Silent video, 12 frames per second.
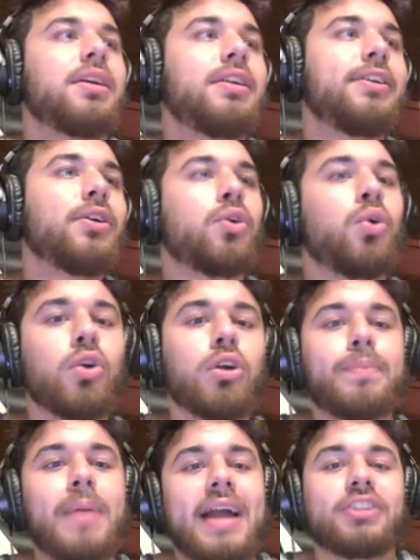your
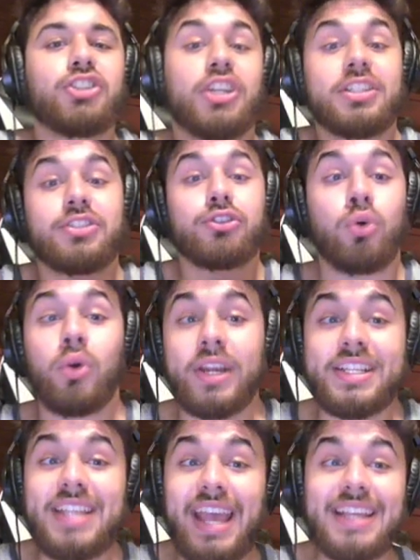quarterback just tore
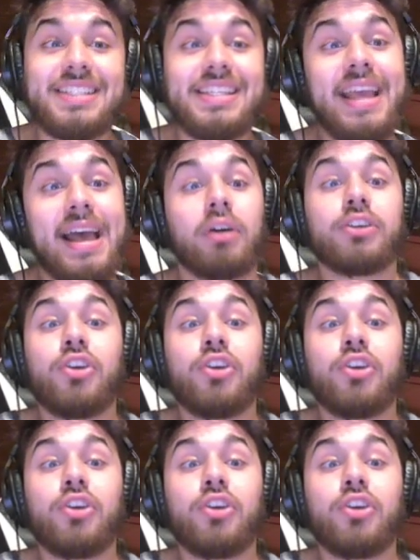his ACL.